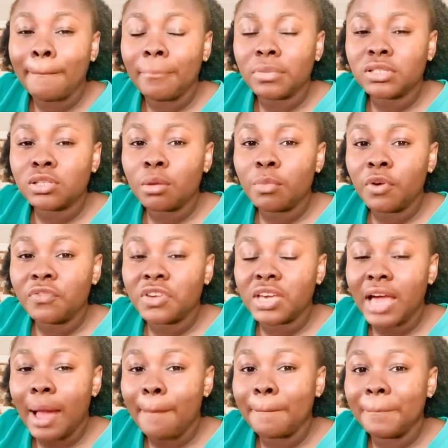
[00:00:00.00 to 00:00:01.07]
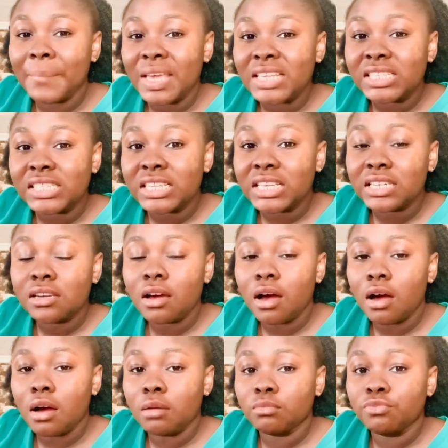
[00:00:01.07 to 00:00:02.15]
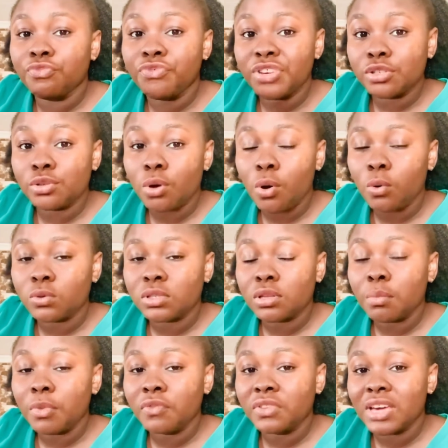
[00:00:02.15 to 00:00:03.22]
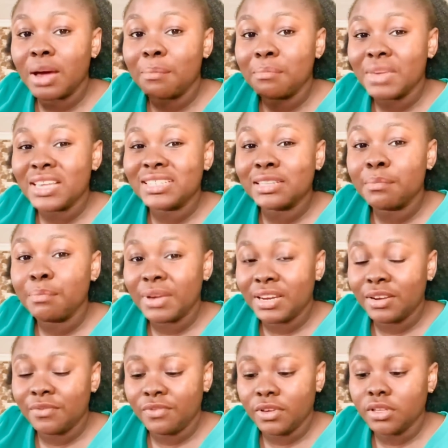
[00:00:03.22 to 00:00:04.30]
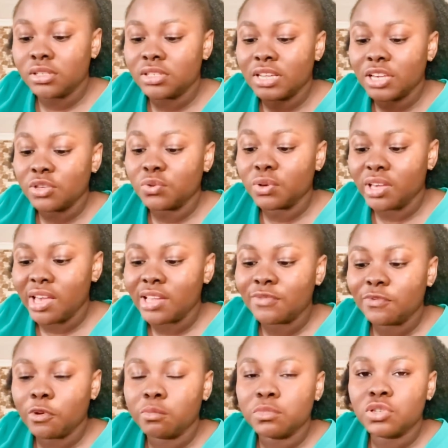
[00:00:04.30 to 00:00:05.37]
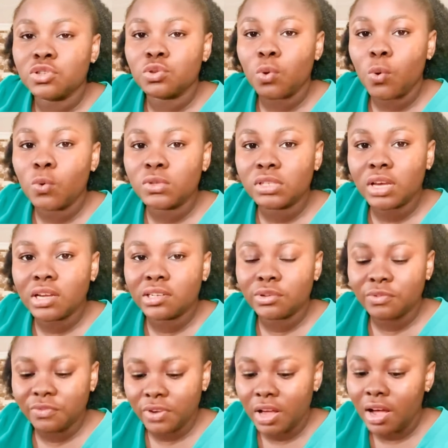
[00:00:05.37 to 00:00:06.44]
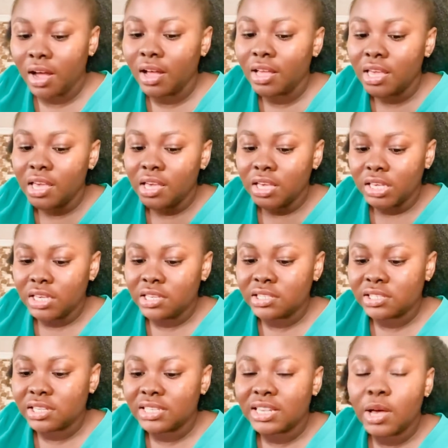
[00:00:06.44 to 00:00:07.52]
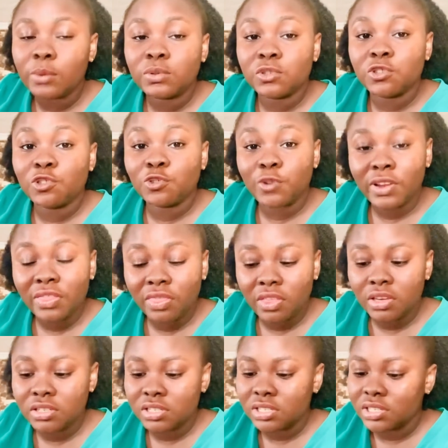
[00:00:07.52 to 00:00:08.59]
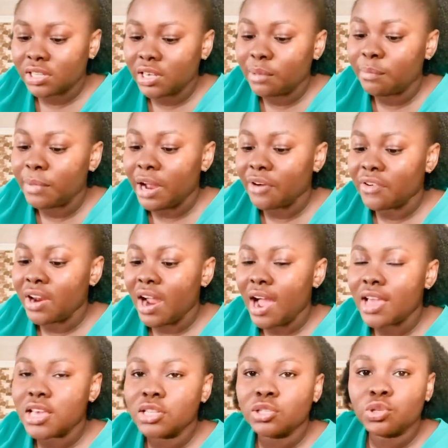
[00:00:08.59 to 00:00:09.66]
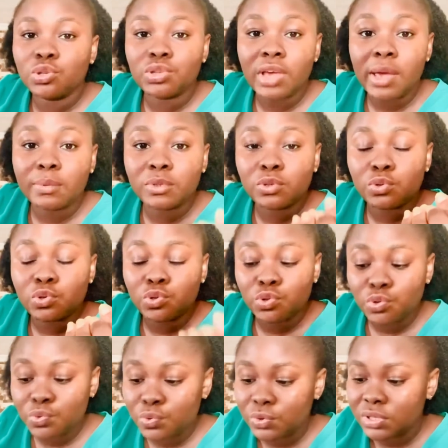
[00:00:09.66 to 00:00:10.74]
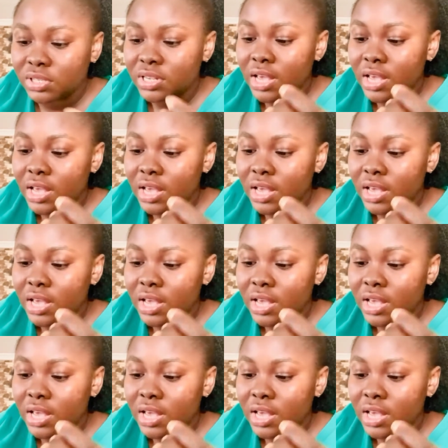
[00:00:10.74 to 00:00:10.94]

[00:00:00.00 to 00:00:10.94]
some of the amazing results, some of the amazing benefits that you get from this oat kernel flour is it helps to strengthen the skin barrier. It helps to soothe